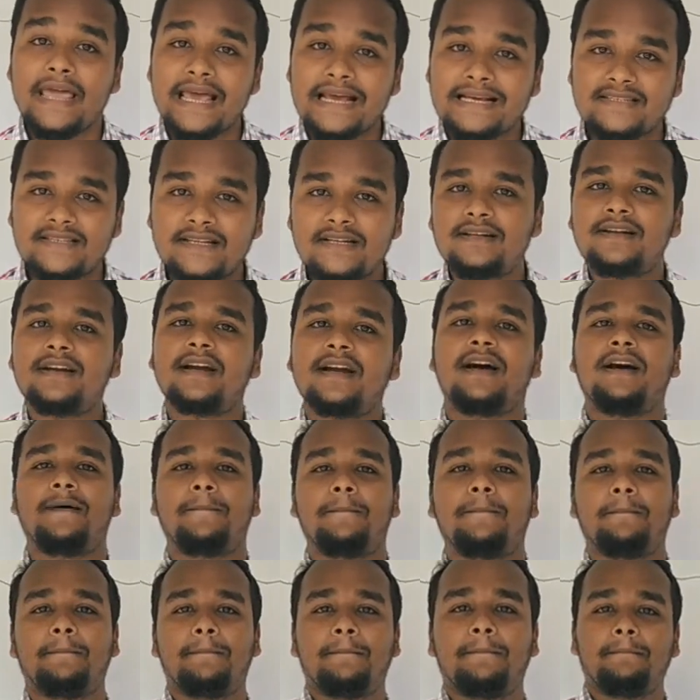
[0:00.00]
etc.
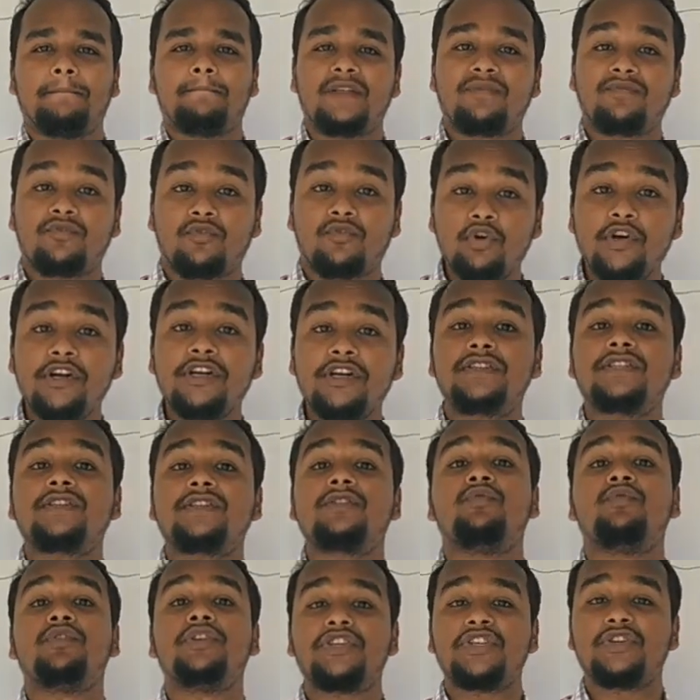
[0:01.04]
The fruits
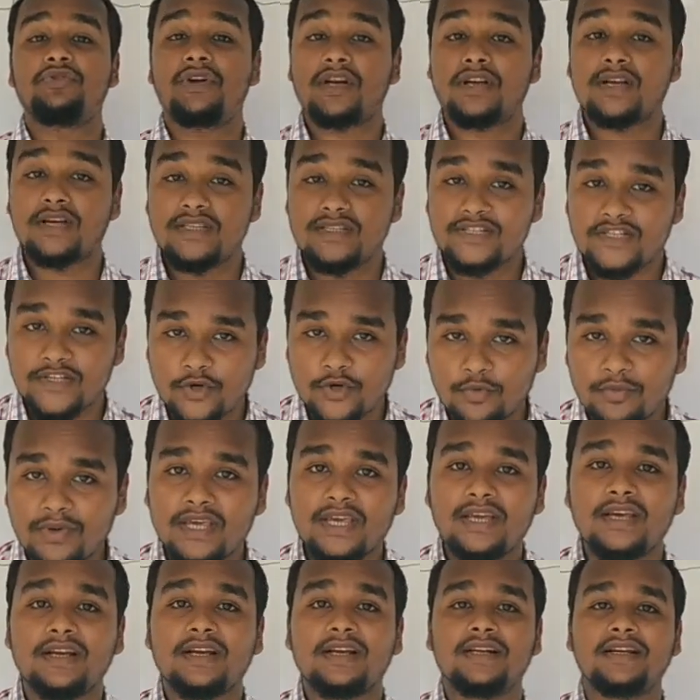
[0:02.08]
which you are
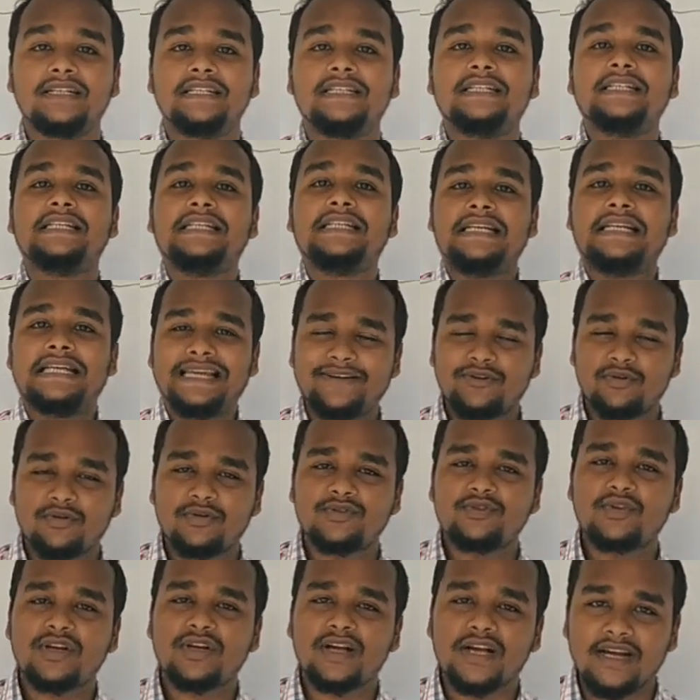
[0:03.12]
consuming, it
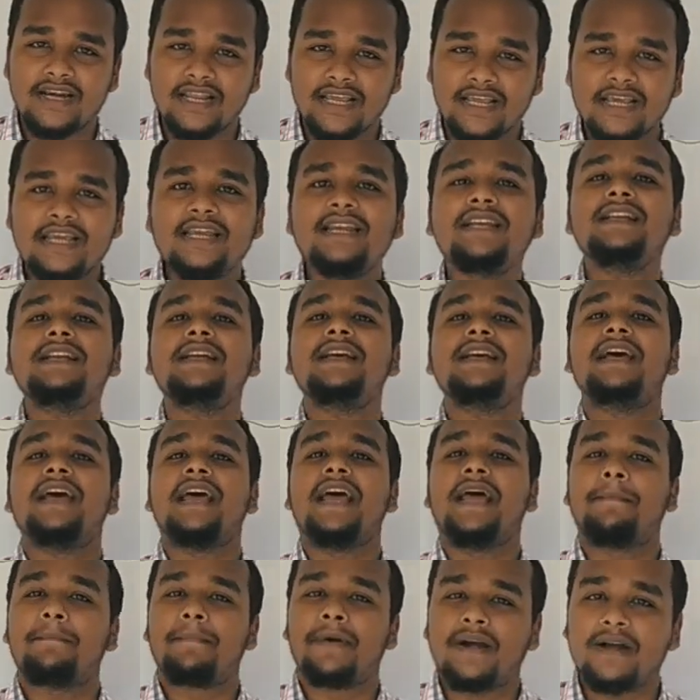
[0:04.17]
also contain
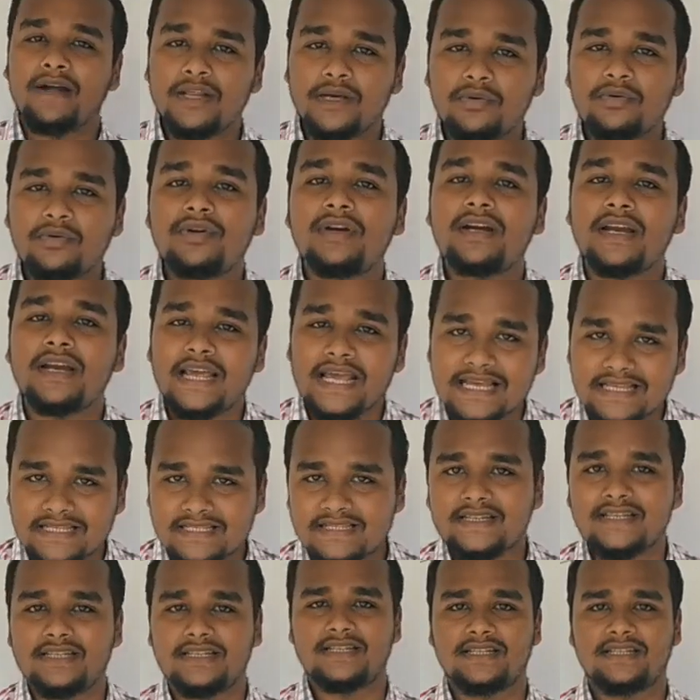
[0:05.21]
a particular
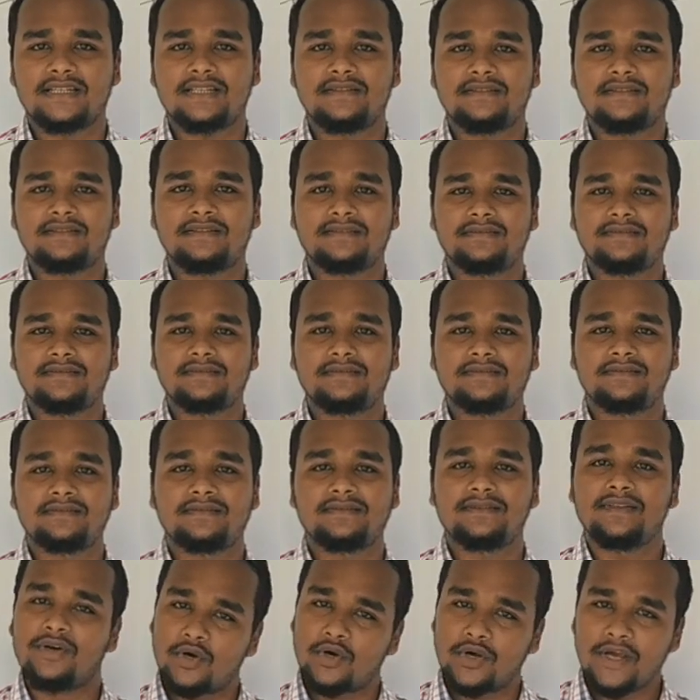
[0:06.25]
acid.
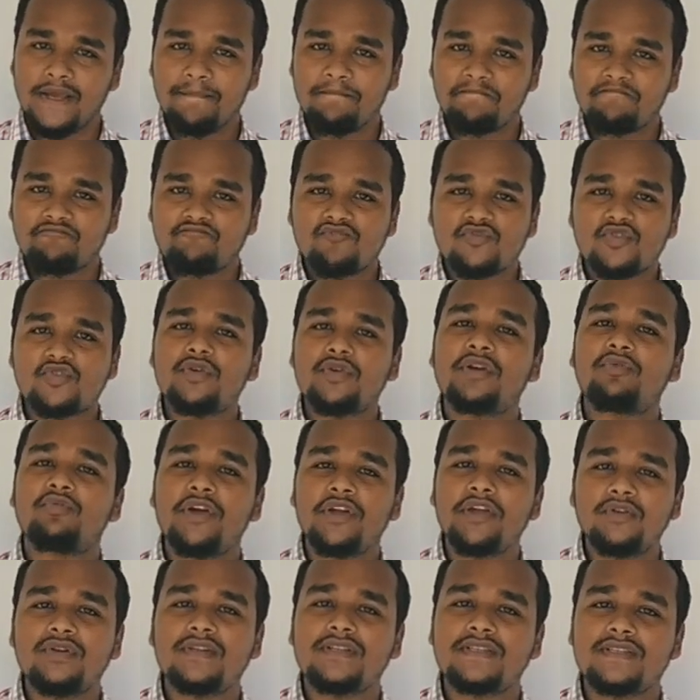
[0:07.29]
Okay? So we are
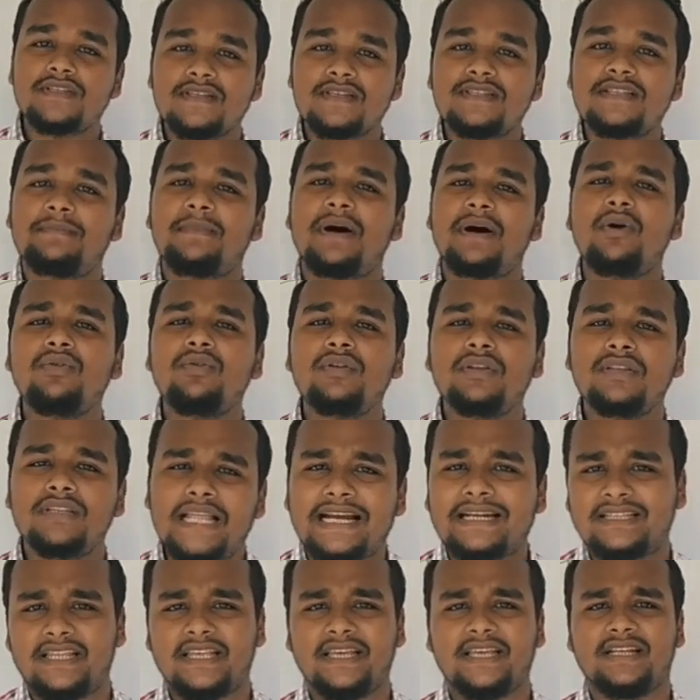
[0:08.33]
going to discuss about
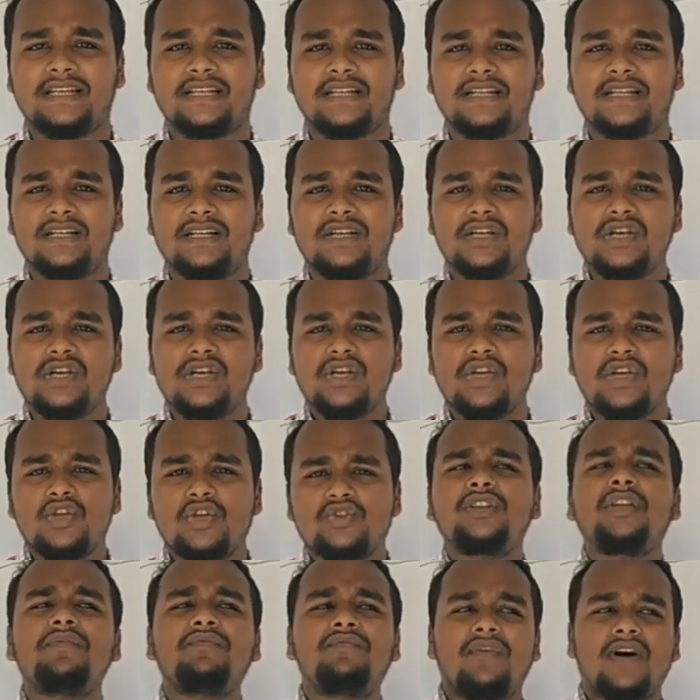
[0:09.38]
that thing.
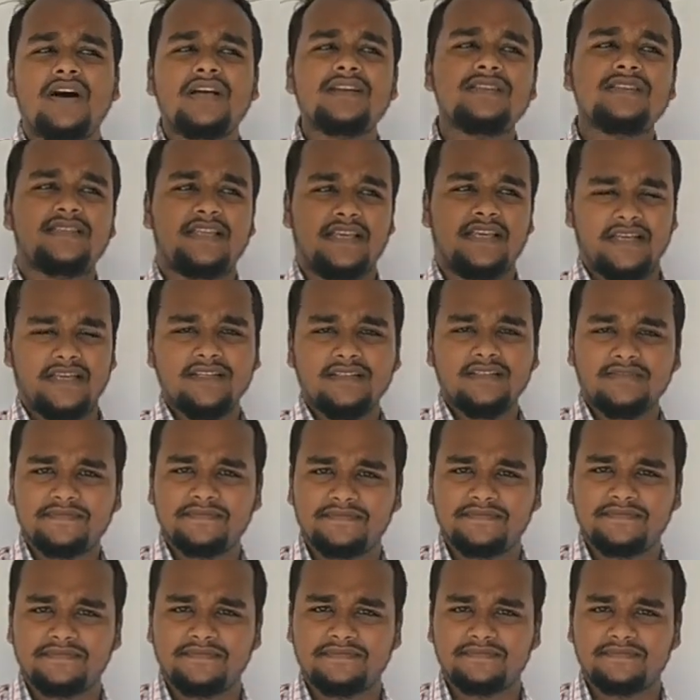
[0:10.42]
So the first thing,